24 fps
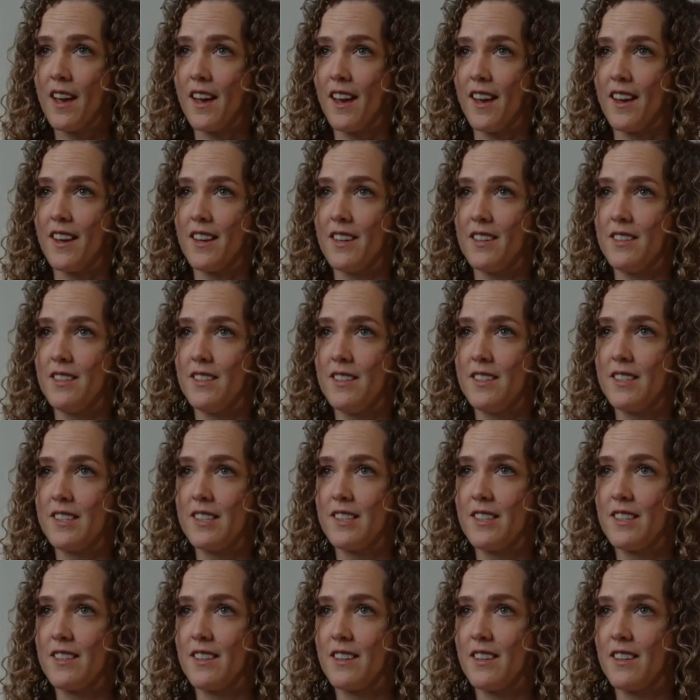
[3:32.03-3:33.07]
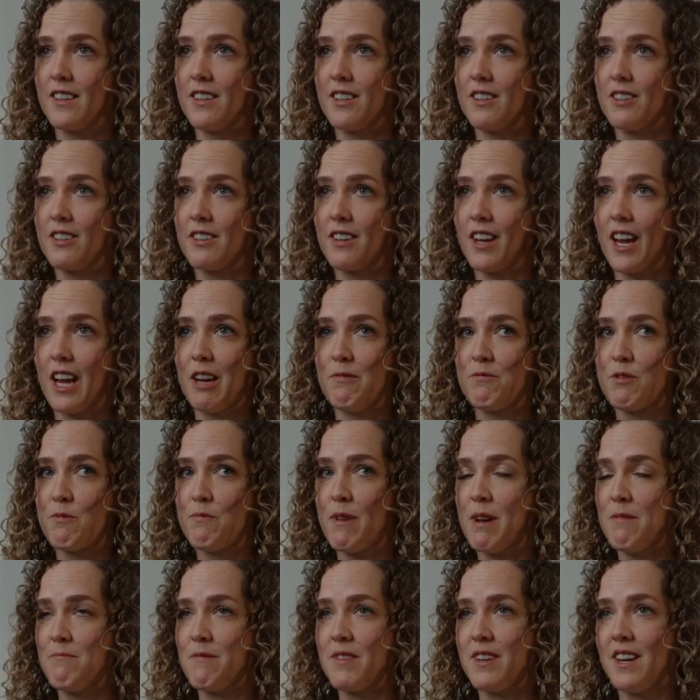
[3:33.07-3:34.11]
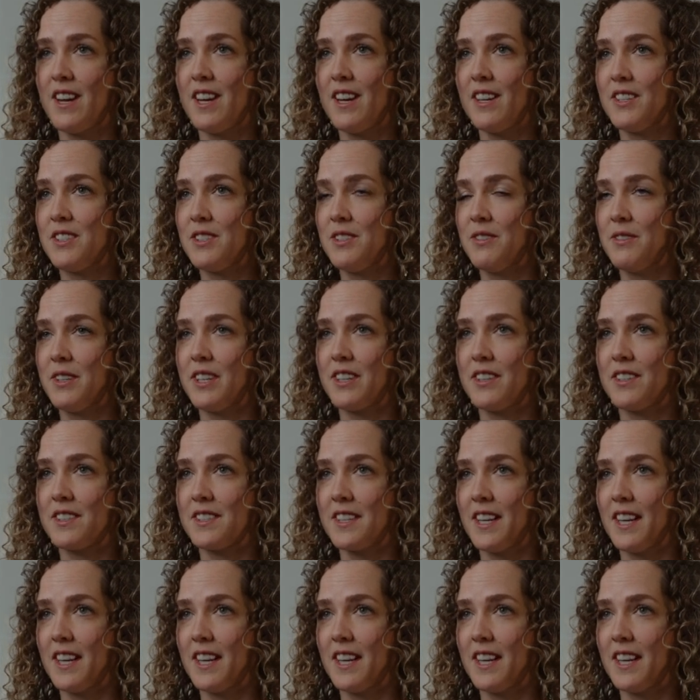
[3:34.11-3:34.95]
and came to Pembina 2 years